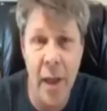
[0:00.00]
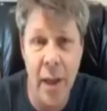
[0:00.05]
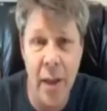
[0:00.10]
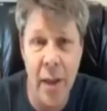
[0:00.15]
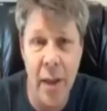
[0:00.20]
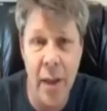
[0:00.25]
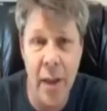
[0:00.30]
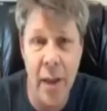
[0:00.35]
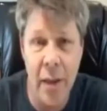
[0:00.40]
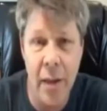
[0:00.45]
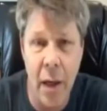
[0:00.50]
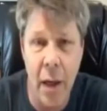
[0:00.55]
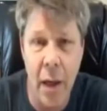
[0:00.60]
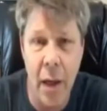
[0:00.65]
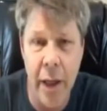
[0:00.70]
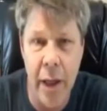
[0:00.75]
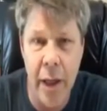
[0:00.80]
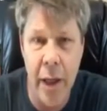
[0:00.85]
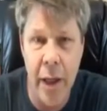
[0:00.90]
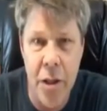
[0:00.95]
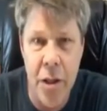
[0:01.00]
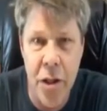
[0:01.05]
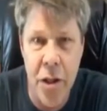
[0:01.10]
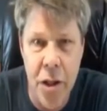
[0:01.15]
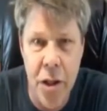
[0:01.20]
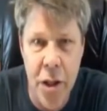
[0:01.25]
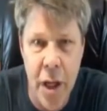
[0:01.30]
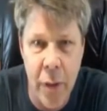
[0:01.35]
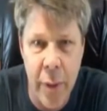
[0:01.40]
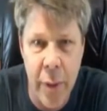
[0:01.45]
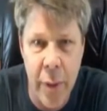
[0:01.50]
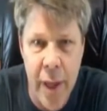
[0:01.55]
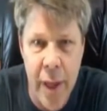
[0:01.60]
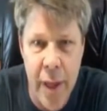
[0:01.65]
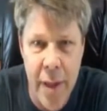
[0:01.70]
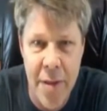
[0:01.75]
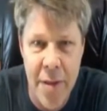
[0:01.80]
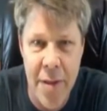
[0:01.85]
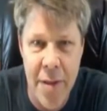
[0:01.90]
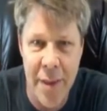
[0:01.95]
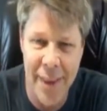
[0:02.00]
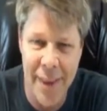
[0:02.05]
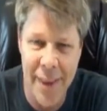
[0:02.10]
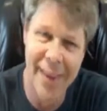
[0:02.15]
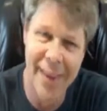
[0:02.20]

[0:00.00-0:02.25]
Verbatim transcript: like, "Are you serious?"